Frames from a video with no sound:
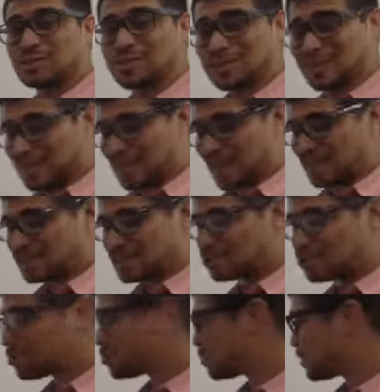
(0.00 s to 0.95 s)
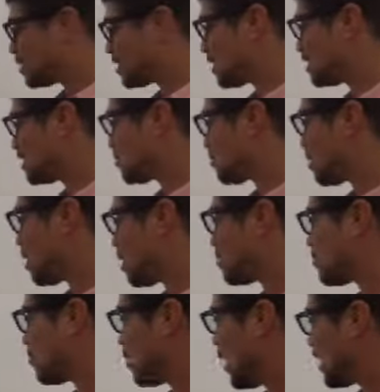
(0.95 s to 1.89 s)
I didn't ask you to put these in
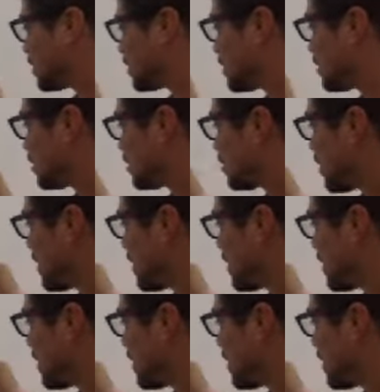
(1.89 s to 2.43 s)
proper fractions or